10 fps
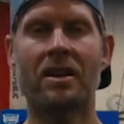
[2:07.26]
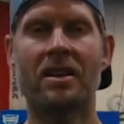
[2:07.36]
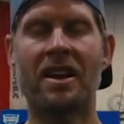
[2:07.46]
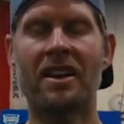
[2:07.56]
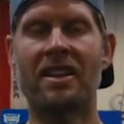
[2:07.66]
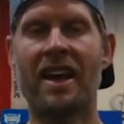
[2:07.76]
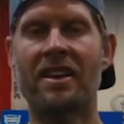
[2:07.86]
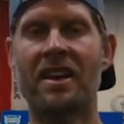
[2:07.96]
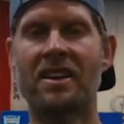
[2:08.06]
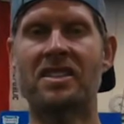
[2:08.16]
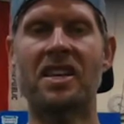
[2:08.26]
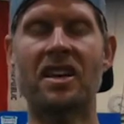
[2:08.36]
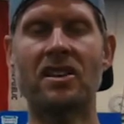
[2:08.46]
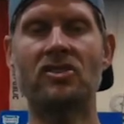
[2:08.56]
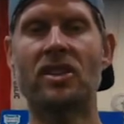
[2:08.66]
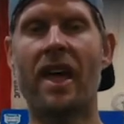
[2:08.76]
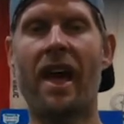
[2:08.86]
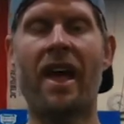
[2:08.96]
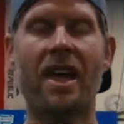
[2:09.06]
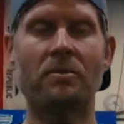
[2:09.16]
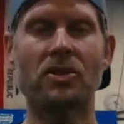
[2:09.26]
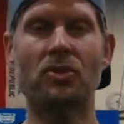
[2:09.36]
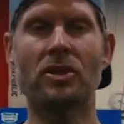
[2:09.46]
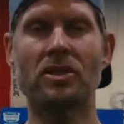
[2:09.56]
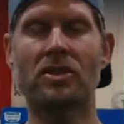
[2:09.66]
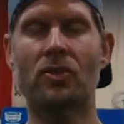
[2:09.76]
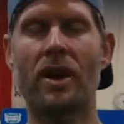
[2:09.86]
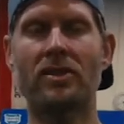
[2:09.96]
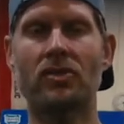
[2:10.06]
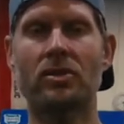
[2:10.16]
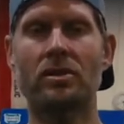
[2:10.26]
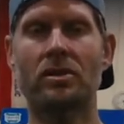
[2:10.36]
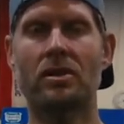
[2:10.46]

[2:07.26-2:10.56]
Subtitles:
getting that nice hinge and that hamstring stretch,